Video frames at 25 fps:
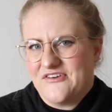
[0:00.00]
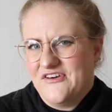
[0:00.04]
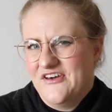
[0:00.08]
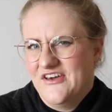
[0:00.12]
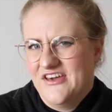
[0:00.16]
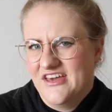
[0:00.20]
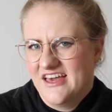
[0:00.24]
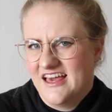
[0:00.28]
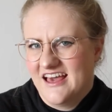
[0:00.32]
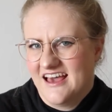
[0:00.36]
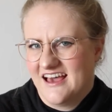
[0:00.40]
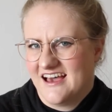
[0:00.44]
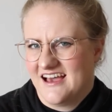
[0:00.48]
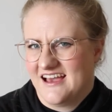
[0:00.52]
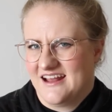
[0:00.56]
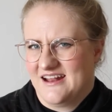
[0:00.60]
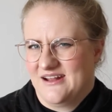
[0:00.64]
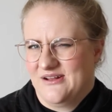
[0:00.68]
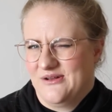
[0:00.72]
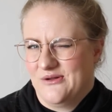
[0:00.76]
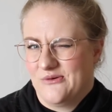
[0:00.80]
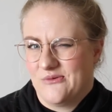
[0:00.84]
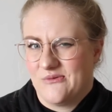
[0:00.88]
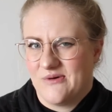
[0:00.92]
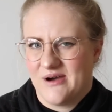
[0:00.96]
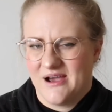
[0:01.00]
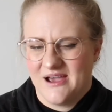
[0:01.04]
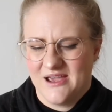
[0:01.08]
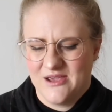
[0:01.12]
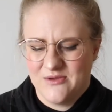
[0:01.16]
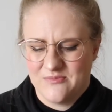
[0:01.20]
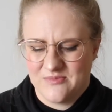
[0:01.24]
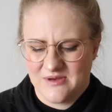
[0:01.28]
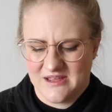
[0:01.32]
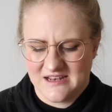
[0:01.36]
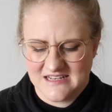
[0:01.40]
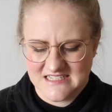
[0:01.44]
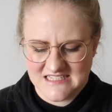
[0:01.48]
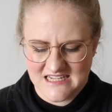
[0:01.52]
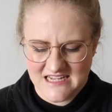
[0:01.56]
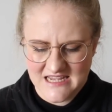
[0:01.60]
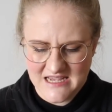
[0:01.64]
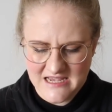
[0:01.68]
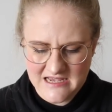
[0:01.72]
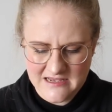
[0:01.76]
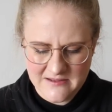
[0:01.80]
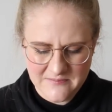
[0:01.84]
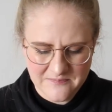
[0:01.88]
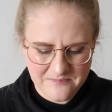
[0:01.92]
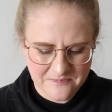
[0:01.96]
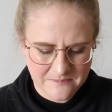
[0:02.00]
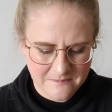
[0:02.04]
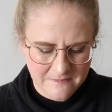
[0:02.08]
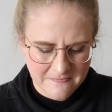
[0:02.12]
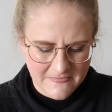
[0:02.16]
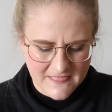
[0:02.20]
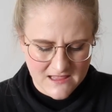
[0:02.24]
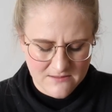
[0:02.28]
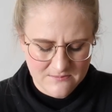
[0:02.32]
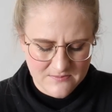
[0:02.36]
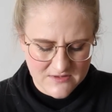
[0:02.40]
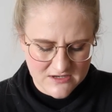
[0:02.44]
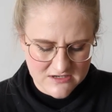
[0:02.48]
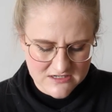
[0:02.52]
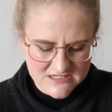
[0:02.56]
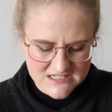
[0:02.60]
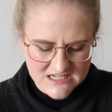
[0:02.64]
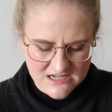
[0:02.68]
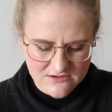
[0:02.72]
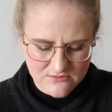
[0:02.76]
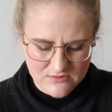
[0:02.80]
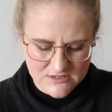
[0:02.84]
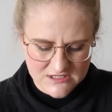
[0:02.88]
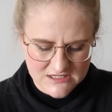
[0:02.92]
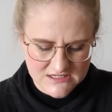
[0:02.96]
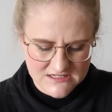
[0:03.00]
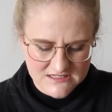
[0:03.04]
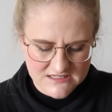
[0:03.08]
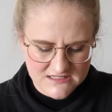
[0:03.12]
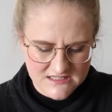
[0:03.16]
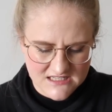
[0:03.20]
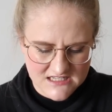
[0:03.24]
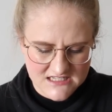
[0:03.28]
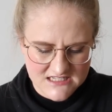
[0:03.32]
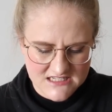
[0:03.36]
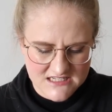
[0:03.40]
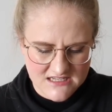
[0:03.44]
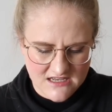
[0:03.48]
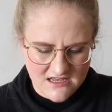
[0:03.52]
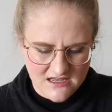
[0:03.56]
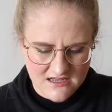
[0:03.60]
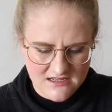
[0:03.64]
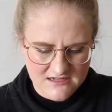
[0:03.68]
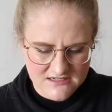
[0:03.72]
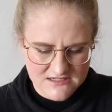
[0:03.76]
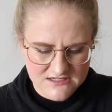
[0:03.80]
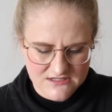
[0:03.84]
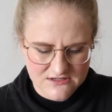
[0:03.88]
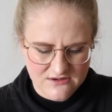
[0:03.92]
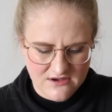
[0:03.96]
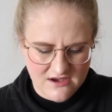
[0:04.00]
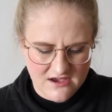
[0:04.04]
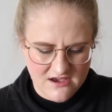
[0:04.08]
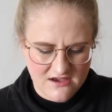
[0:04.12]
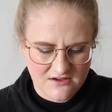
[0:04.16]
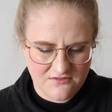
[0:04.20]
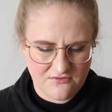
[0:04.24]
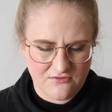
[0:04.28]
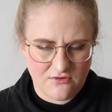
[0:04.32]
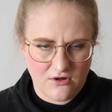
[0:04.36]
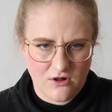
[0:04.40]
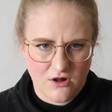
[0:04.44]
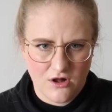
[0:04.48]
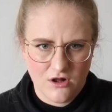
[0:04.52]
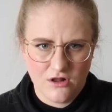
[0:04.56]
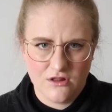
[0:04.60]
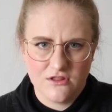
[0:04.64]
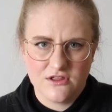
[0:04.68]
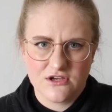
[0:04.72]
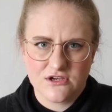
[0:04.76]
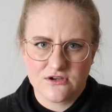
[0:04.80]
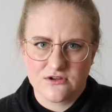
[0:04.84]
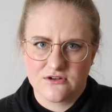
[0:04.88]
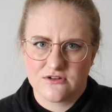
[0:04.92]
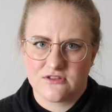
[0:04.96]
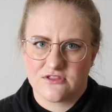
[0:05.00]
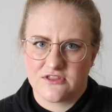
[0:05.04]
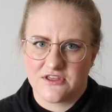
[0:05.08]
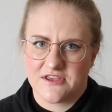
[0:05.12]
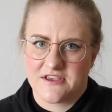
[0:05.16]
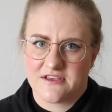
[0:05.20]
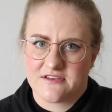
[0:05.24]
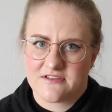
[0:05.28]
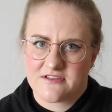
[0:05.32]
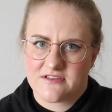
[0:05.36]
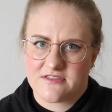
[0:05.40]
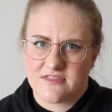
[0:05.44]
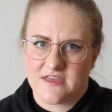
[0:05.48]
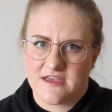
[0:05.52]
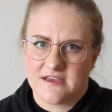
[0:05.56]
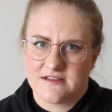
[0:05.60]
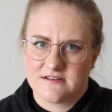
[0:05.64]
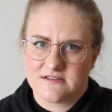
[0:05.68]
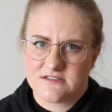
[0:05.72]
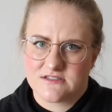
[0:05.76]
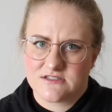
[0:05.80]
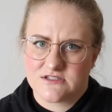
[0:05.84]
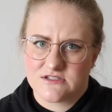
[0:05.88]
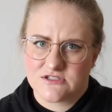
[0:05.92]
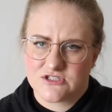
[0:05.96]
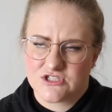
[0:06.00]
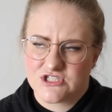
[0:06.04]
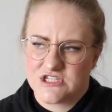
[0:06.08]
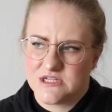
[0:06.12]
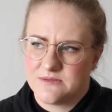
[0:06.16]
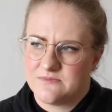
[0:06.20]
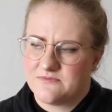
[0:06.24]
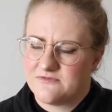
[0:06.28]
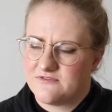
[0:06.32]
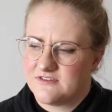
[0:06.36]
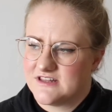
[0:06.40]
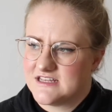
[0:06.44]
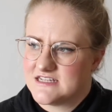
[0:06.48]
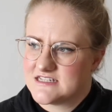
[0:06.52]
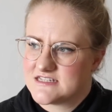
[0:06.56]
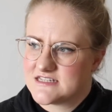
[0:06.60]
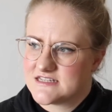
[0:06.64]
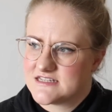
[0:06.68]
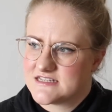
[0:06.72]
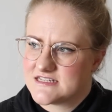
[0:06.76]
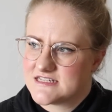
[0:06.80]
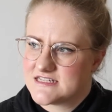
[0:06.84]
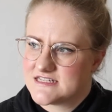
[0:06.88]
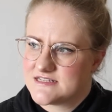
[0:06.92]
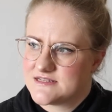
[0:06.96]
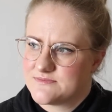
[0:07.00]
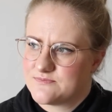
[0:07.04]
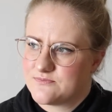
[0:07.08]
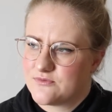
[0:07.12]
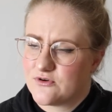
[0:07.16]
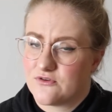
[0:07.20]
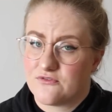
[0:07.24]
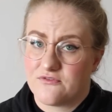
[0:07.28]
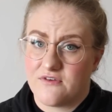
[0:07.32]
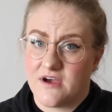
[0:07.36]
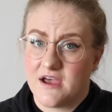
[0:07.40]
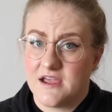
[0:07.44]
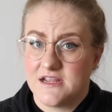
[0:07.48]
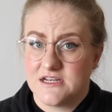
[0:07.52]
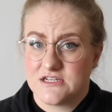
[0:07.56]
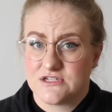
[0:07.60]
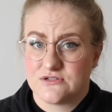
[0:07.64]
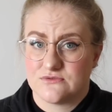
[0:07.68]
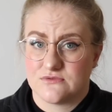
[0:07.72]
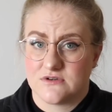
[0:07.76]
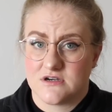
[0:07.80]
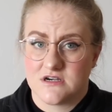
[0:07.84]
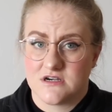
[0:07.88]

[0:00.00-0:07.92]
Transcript: I don't know why, but because I wanted this yarn to have all the good things that sheep fleeces provide to